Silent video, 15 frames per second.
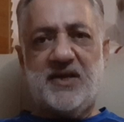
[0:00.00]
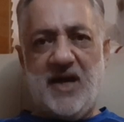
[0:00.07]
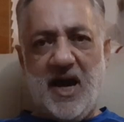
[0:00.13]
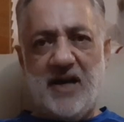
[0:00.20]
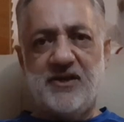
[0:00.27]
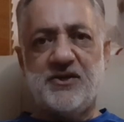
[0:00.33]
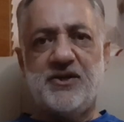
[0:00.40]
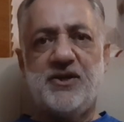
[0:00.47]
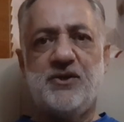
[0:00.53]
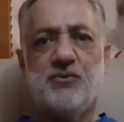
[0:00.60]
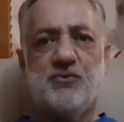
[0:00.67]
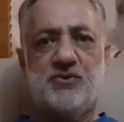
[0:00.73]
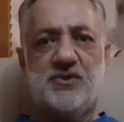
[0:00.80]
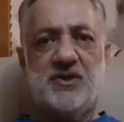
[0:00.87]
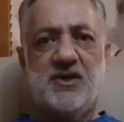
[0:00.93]
can
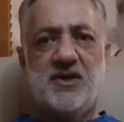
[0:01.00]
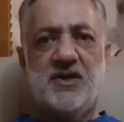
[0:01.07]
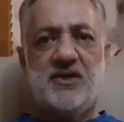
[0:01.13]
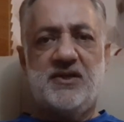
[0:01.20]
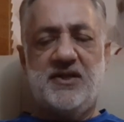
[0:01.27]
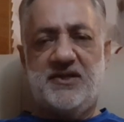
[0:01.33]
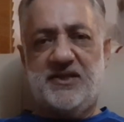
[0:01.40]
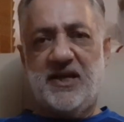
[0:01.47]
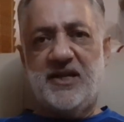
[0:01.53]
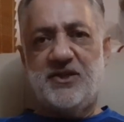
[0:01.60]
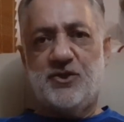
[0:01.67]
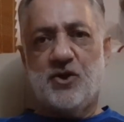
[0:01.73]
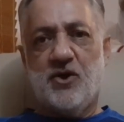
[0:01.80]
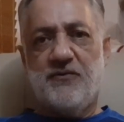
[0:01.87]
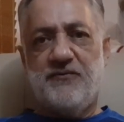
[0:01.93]
reduce the
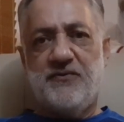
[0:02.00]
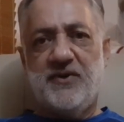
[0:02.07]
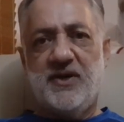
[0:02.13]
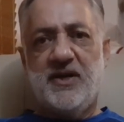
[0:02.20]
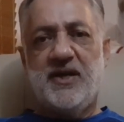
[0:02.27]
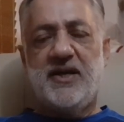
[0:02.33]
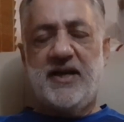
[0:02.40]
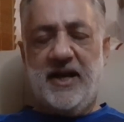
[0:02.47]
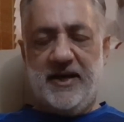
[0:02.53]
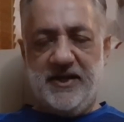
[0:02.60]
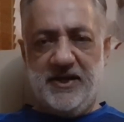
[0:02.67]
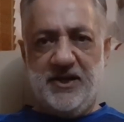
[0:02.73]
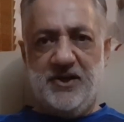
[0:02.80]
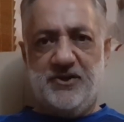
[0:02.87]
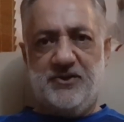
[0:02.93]
sense of
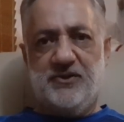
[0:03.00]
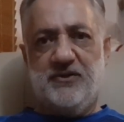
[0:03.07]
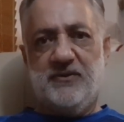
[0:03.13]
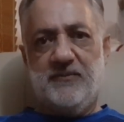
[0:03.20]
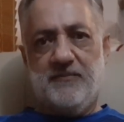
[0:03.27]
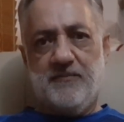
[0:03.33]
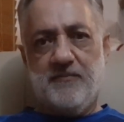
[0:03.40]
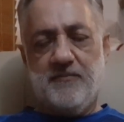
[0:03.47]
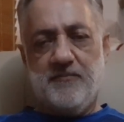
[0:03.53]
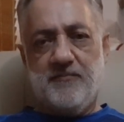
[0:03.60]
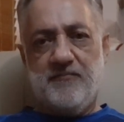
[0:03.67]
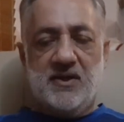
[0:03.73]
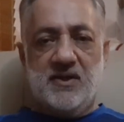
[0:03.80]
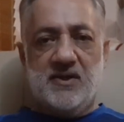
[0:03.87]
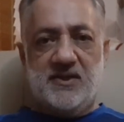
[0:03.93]
alienation.
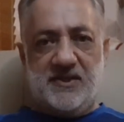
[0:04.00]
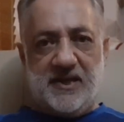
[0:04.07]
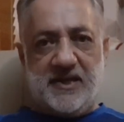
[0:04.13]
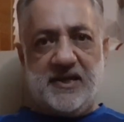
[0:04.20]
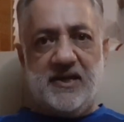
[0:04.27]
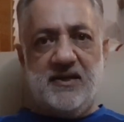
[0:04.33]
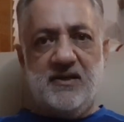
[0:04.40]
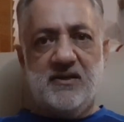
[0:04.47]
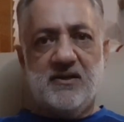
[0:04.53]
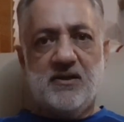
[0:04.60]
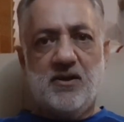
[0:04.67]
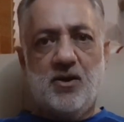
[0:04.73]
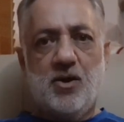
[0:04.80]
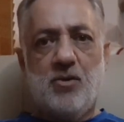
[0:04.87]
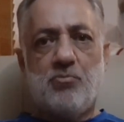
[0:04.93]
Second,
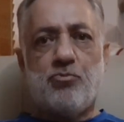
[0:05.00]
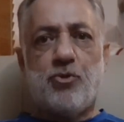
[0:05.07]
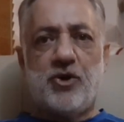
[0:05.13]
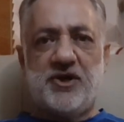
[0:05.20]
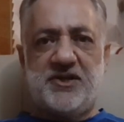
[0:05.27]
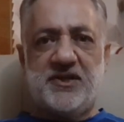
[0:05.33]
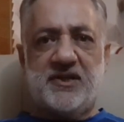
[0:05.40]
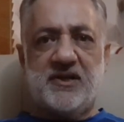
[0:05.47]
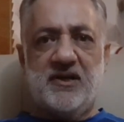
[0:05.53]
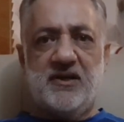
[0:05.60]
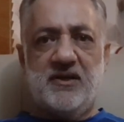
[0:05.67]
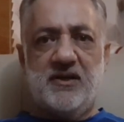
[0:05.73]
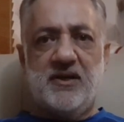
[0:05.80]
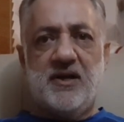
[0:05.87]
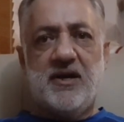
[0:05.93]

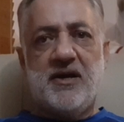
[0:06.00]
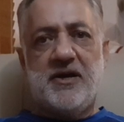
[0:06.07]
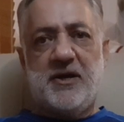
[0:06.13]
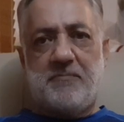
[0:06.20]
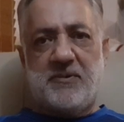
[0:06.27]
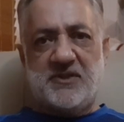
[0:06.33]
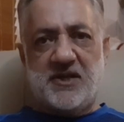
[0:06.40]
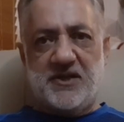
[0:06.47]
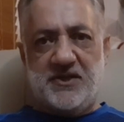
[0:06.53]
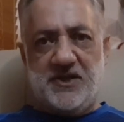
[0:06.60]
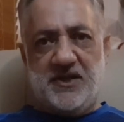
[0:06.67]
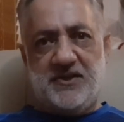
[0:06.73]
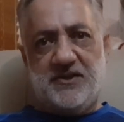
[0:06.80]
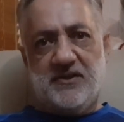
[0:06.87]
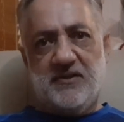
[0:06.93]
political
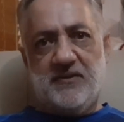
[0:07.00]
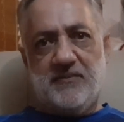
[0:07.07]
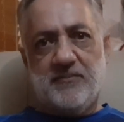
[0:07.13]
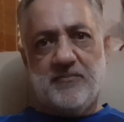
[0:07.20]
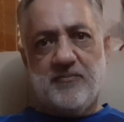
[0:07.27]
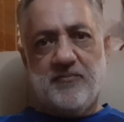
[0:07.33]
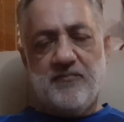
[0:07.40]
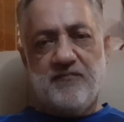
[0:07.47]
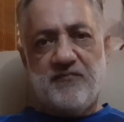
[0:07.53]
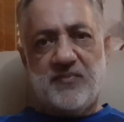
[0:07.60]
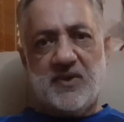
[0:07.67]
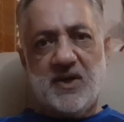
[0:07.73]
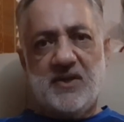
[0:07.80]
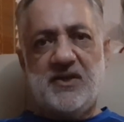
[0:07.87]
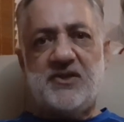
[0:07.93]
representation.
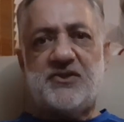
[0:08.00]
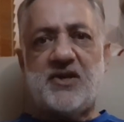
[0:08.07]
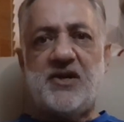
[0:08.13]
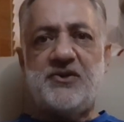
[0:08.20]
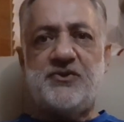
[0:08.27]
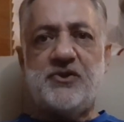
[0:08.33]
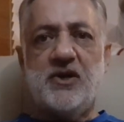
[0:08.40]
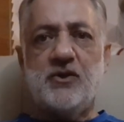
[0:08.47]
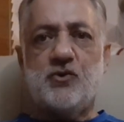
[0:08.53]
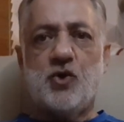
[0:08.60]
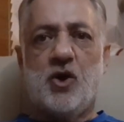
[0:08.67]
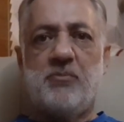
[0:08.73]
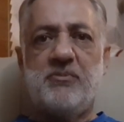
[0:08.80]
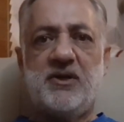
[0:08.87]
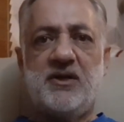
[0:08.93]
The central
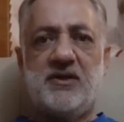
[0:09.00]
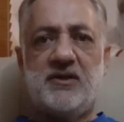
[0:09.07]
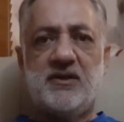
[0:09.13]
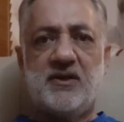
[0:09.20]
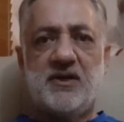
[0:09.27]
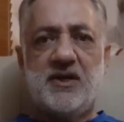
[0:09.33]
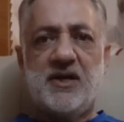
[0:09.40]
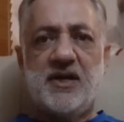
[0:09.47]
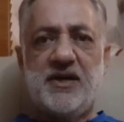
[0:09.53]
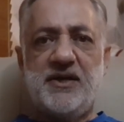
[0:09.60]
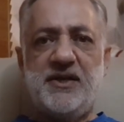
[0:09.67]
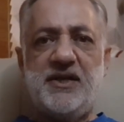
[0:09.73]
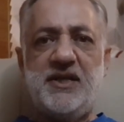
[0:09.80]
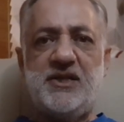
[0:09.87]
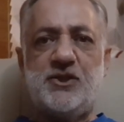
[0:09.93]
government
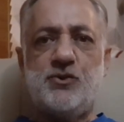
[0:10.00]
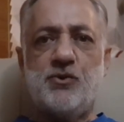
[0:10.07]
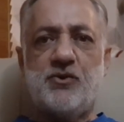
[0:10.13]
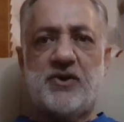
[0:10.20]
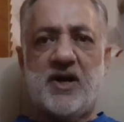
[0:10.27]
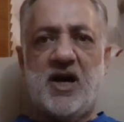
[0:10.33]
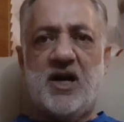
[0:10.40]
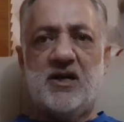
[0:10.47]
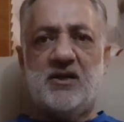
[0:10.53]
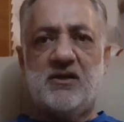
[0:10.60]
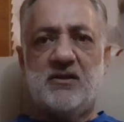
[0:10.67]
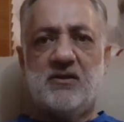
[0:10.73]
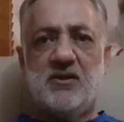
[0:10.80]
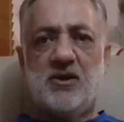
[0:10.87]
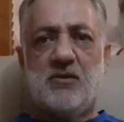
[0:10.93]
needs to grant
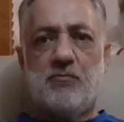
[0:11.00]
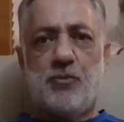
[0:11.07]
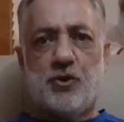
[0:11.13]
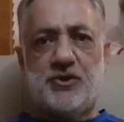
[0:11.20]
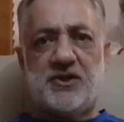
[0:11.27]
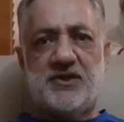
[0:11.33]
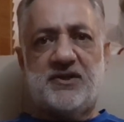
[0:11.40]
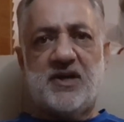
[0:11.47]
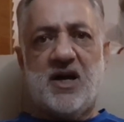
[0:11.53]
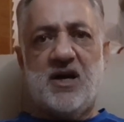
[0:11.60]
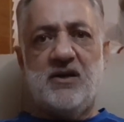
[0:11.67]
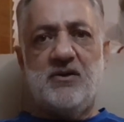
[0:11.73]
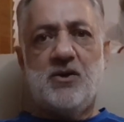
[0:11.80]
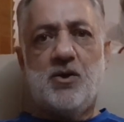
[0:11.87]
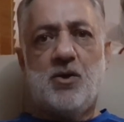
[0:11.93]

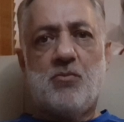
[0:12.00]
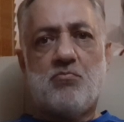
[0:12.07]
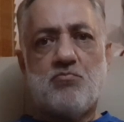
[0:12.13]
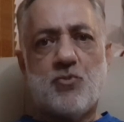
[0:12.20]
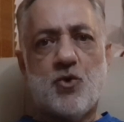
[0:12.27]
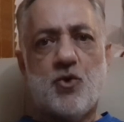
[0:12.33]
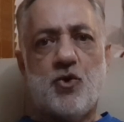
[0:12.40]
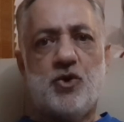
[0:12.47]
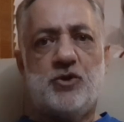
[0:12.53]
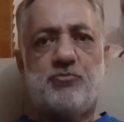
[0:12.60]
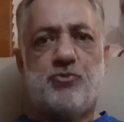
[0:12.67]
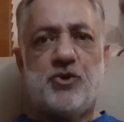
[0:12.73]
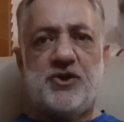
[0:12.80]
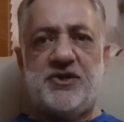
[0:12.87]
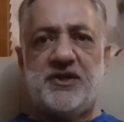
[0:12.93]
Balochistan more
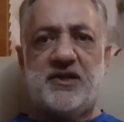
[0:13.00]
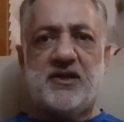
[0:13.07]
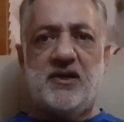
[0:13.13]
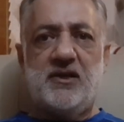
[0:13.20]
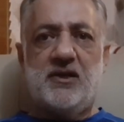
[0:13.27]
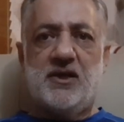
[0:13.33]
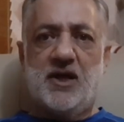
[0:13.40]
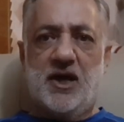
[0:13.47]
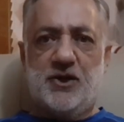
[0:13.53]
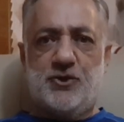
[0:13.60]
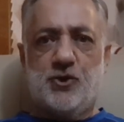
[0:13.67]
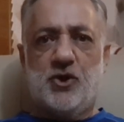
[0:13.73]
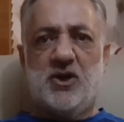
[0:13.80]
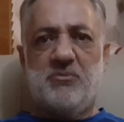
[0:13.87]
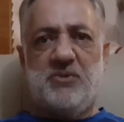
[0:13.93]
political
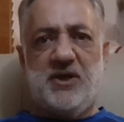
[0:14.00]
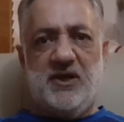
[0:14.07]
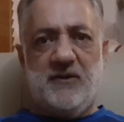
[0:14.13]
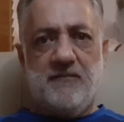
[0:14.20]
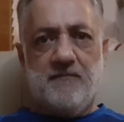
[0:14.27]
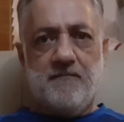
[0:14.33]
autonomy